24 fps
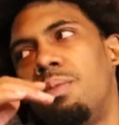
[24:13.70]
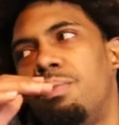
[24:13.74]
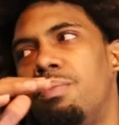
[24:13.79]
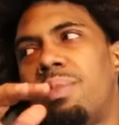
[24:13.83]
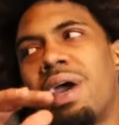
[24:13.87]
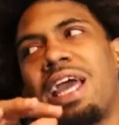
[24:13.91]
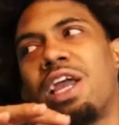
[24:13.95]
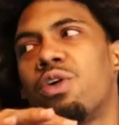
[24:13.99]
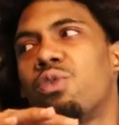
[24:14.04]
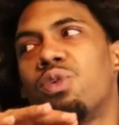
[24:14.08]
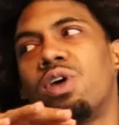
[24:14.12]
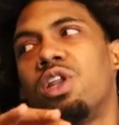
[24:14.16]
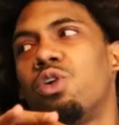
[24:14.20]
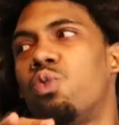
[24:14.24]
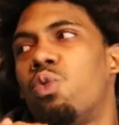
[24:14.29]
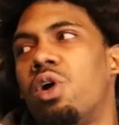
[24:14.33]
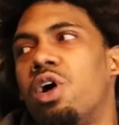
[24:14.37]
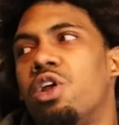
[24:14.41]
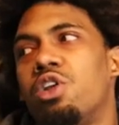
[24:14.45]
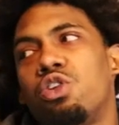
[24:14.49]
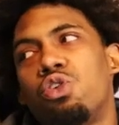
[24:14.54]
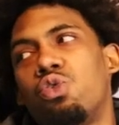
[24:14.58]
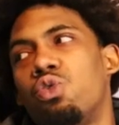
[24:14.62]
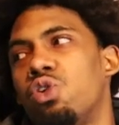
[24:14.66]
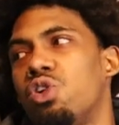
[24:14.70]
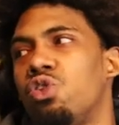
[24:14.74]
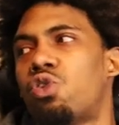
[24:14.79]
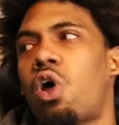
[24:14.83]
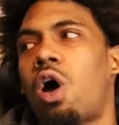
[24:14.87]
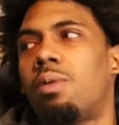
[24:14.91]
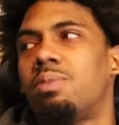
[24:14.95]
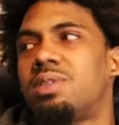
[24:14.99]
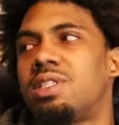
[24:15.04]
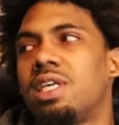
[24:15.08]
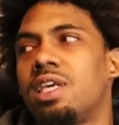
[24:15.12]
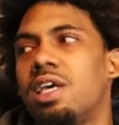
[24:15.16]
Bay really wasn't doing. You know
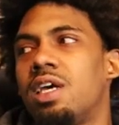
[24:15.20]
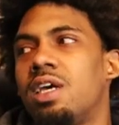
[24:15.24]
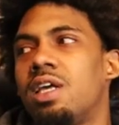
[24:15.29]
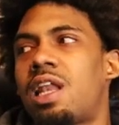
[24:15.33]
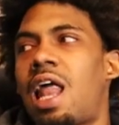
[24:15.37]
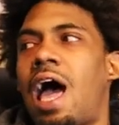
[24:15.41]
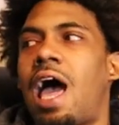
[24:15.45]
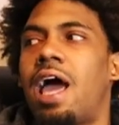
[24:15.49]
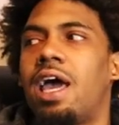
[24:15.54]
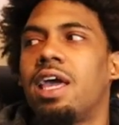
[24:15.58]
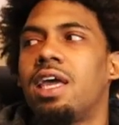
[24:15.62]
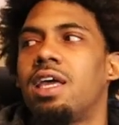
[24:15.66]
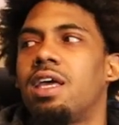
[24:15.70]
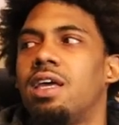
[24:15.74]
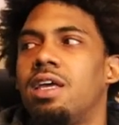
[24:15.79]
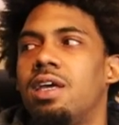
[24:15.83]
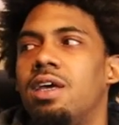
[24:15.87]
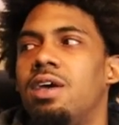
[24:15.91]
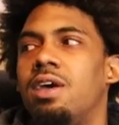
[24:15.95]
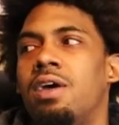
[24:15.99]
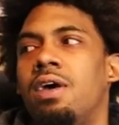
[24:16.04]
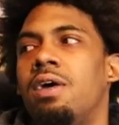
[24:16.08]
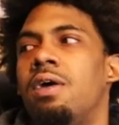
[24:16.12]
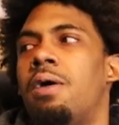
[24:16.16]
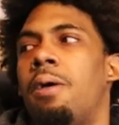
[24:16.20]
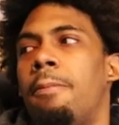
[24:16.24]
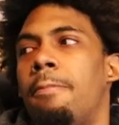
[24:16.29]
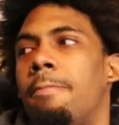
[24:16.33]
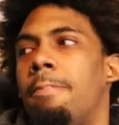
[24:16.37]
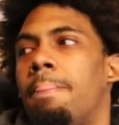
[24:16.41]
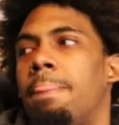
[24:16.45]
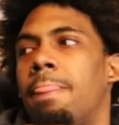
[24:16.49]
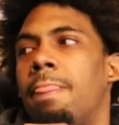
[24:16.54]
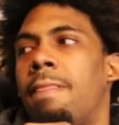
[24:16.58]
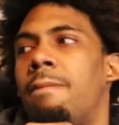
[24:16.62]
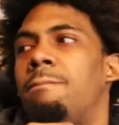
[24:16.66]
what I'm saying? Yeah, like Bay always seemed a
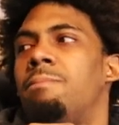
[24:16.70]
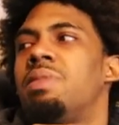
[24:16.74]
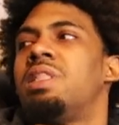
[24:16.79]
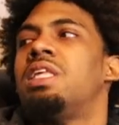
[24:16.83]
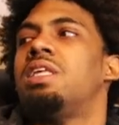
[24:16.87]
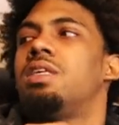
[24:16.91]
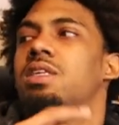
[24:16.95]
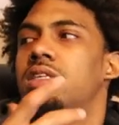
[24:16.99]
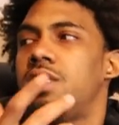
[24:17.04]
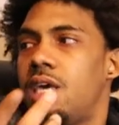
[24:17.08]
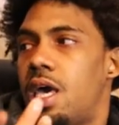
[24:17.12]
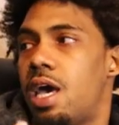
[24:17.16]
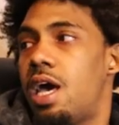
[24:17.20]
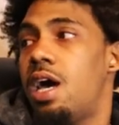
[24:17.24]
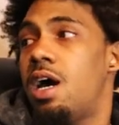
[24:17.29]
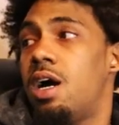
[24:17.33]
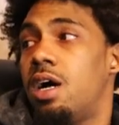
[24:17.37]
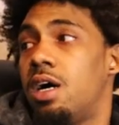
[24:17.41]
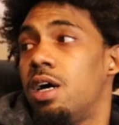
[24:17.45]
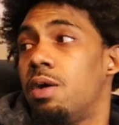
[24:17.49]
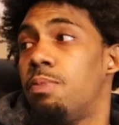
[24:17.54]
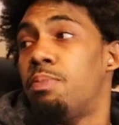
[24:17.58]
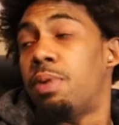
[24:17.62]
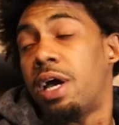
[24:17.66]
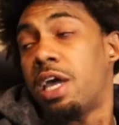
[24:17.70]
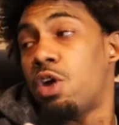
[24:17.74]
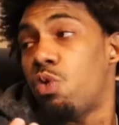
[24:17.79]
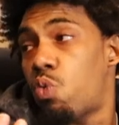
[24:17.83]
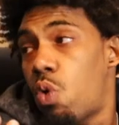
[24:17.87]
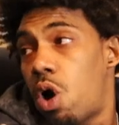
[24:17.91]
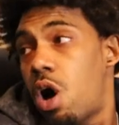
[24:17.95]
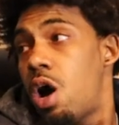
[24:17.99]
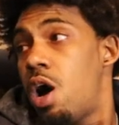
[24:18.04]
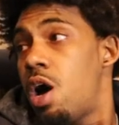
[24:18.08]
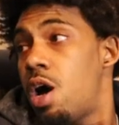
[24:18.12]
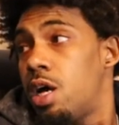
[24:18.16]
little mature. Yeah, but he yeah,
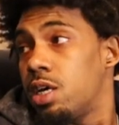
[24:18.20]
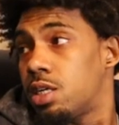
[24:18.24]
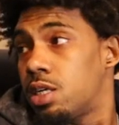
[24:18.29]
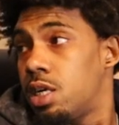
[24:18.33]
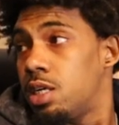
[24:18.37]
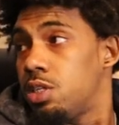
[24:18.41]
was.